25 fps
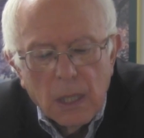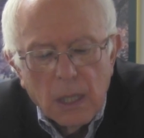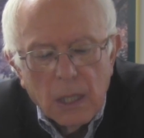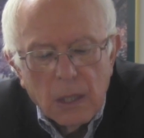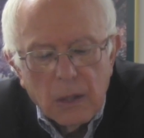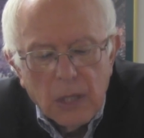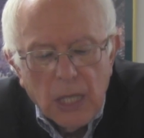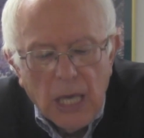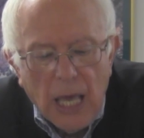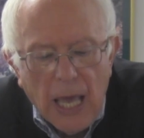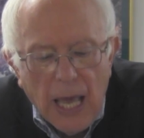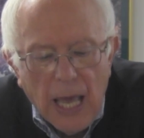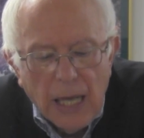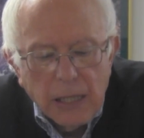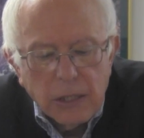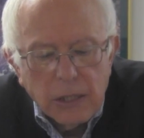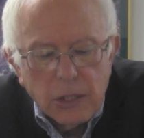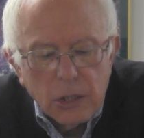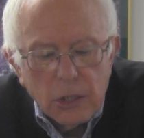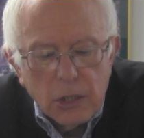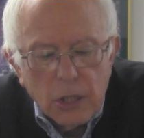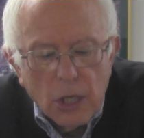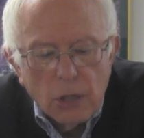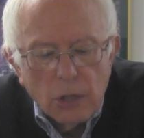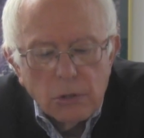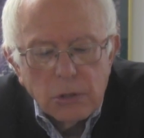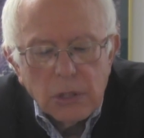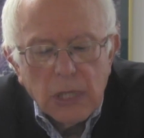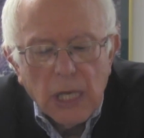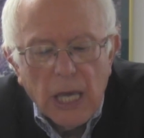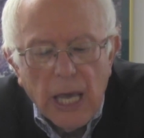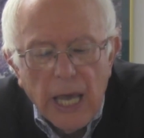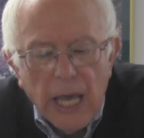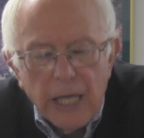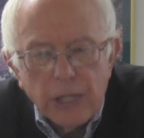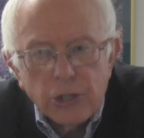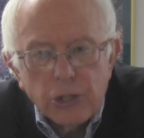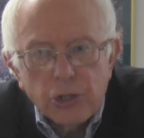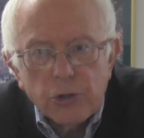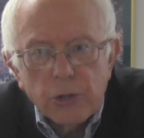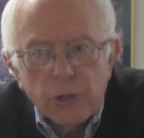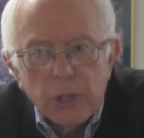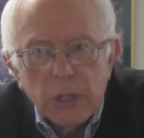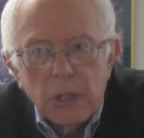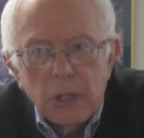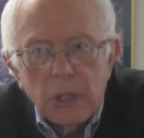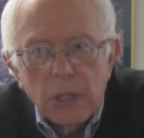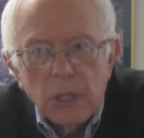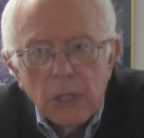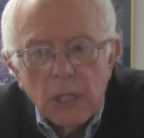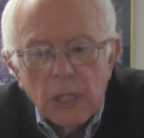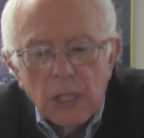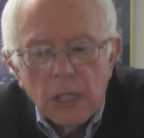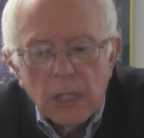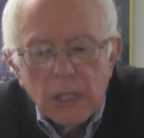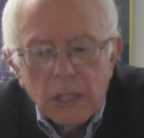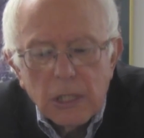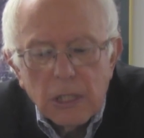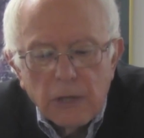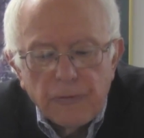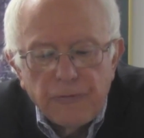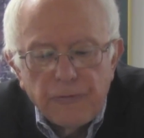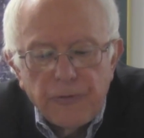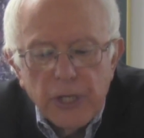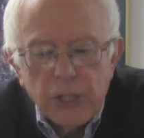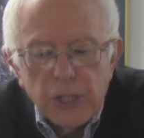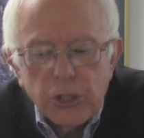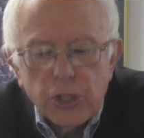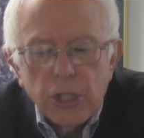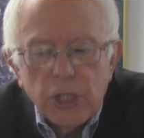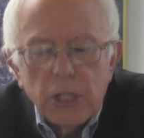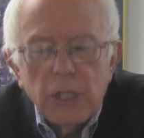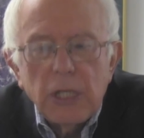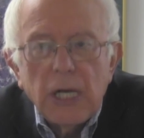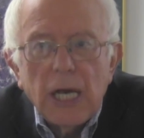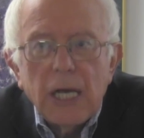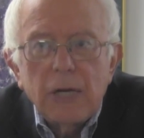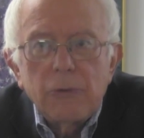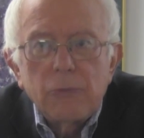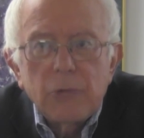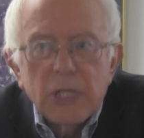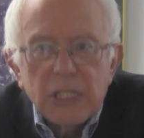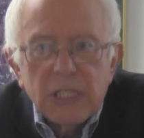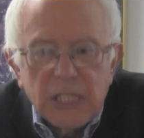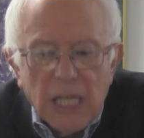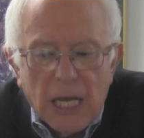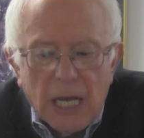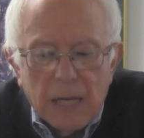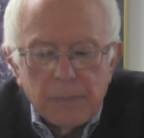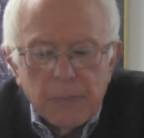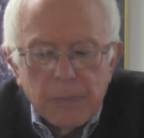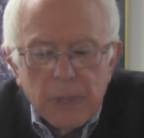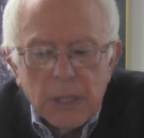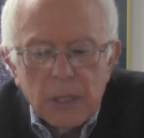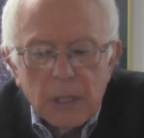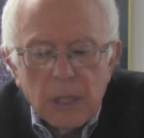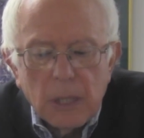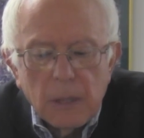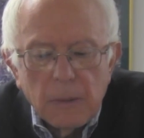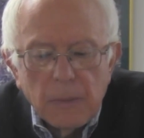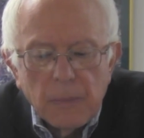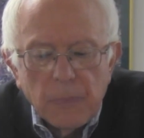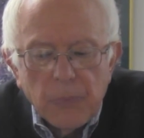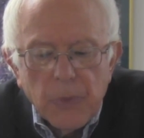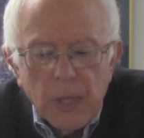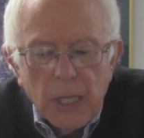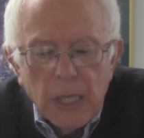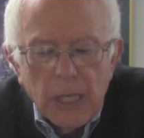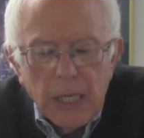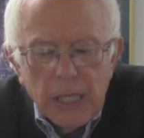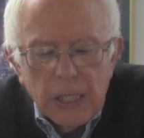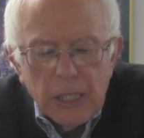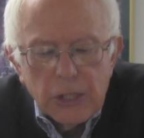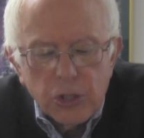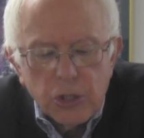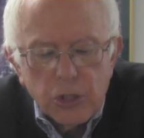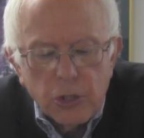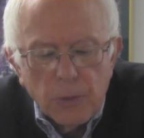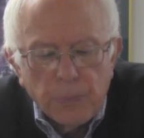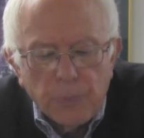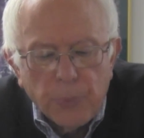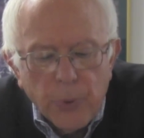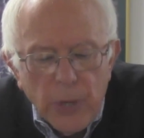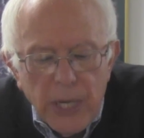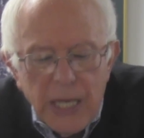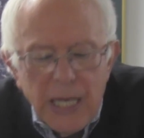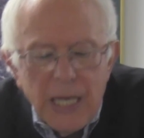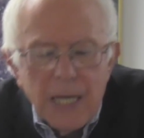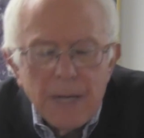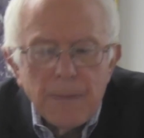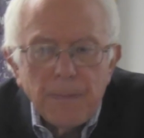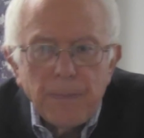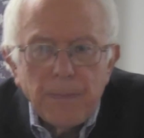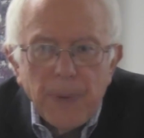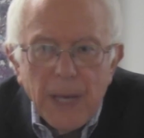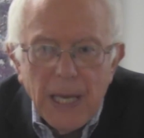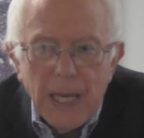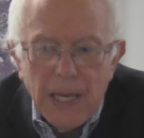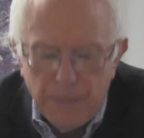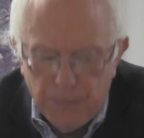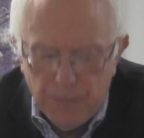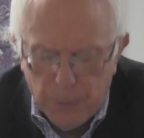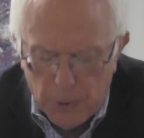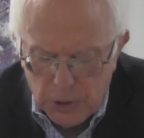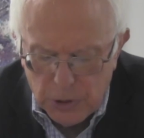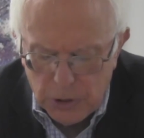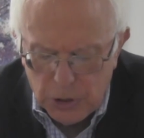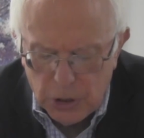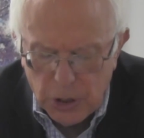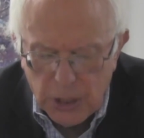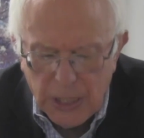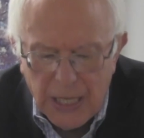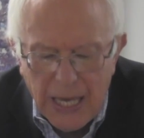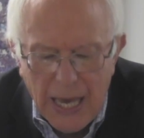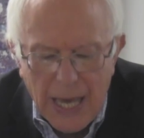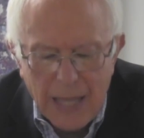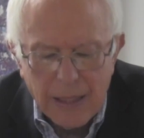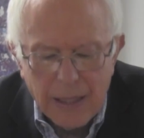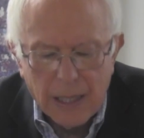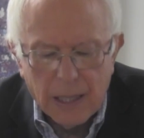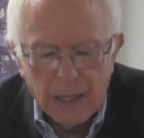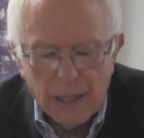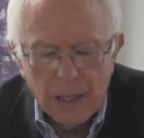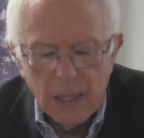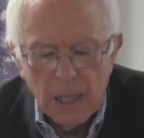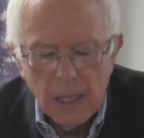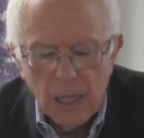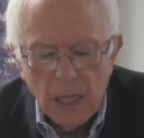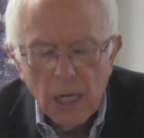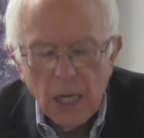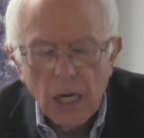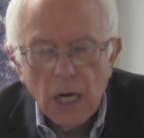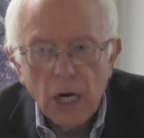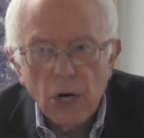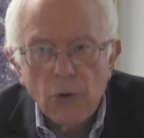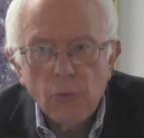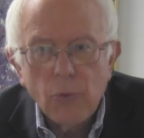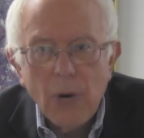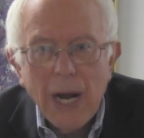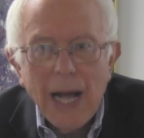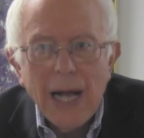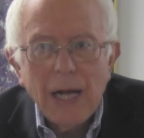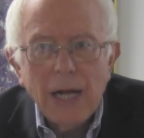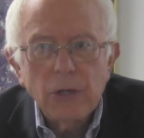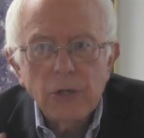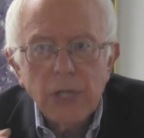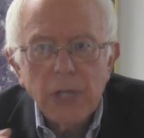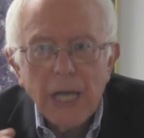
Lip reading: The antidote to hatred, division, and resentment is to bring people together around